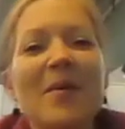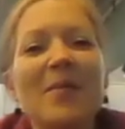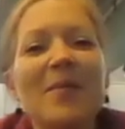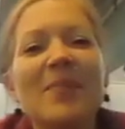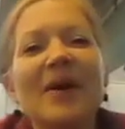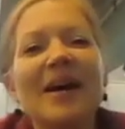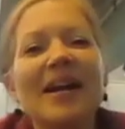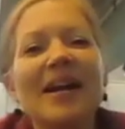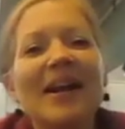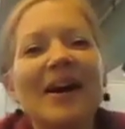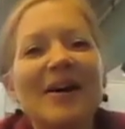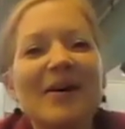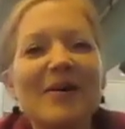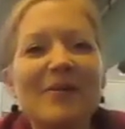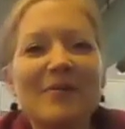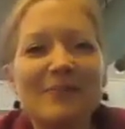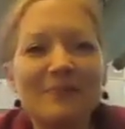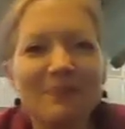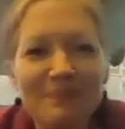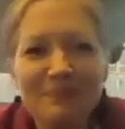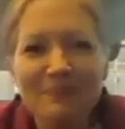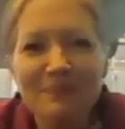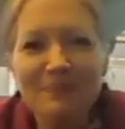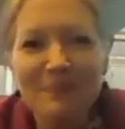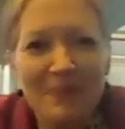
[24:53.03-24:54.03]
But
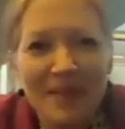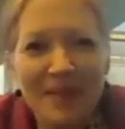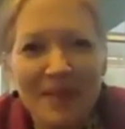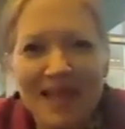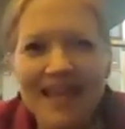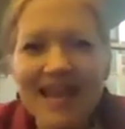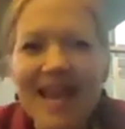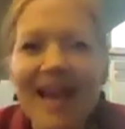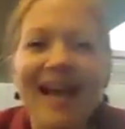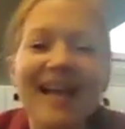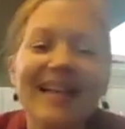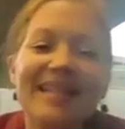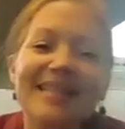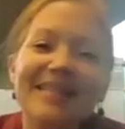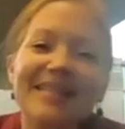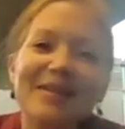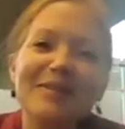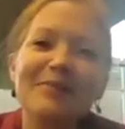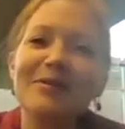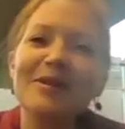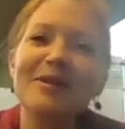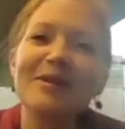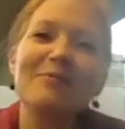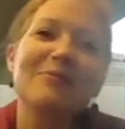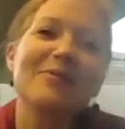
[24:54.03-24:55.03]
yeah,
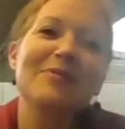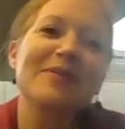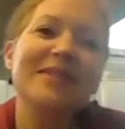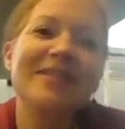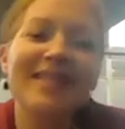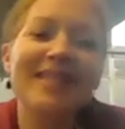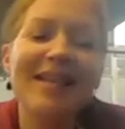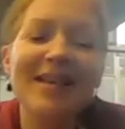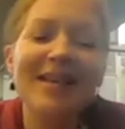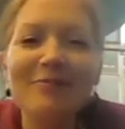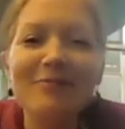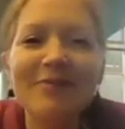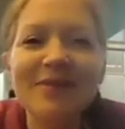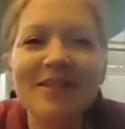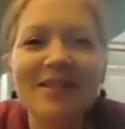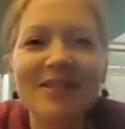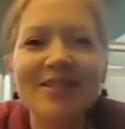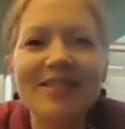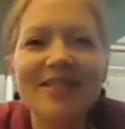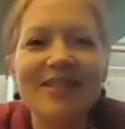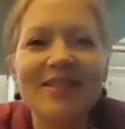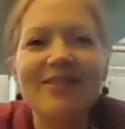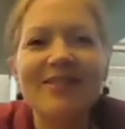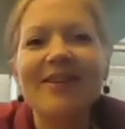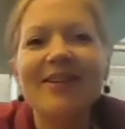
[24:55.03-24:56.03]
so it was
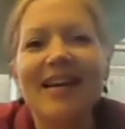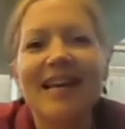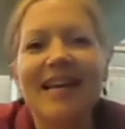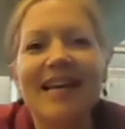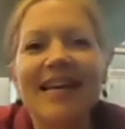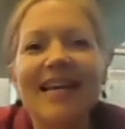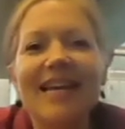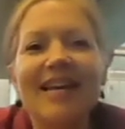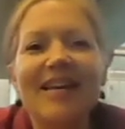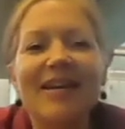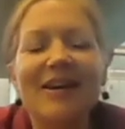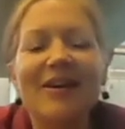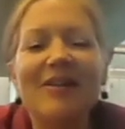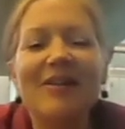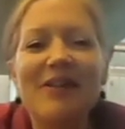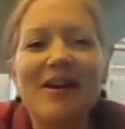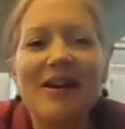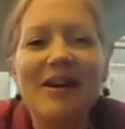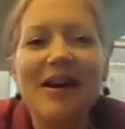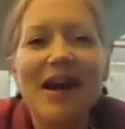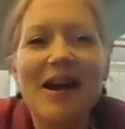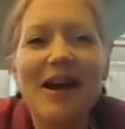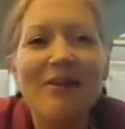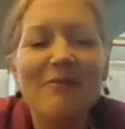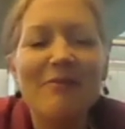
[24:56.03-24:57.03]
just great. You know,
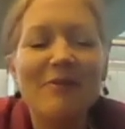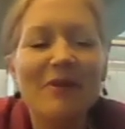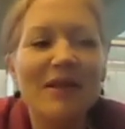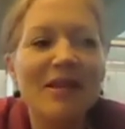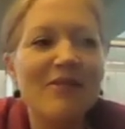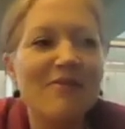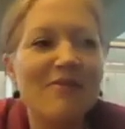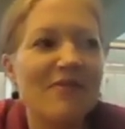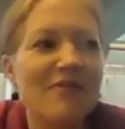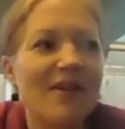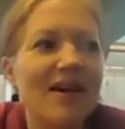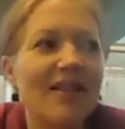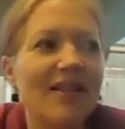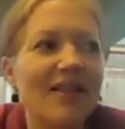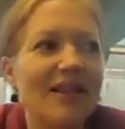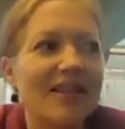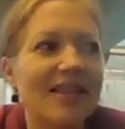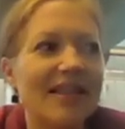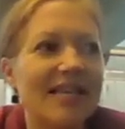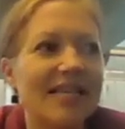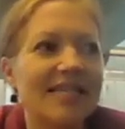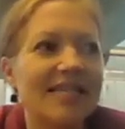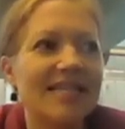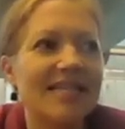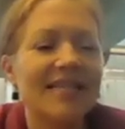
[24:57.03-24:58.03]
I really felt like
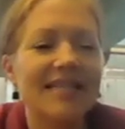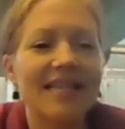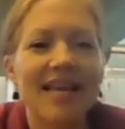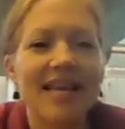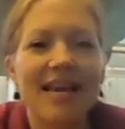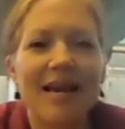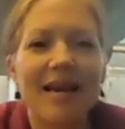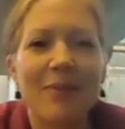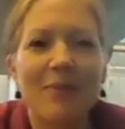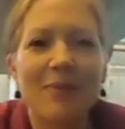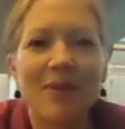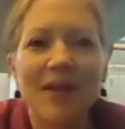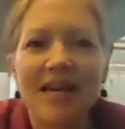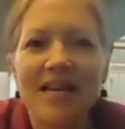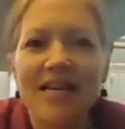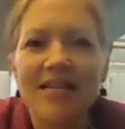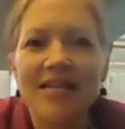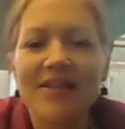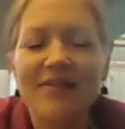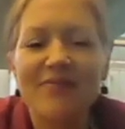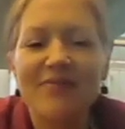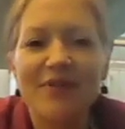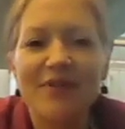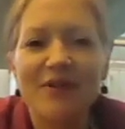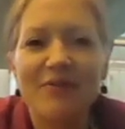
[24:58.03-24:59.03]
this is like a
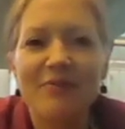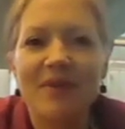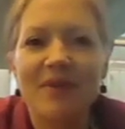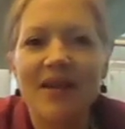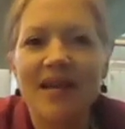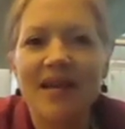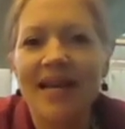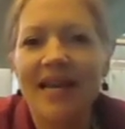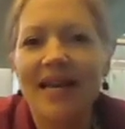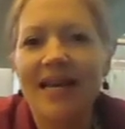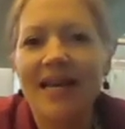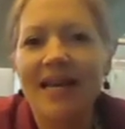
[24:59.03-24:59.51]
place for me.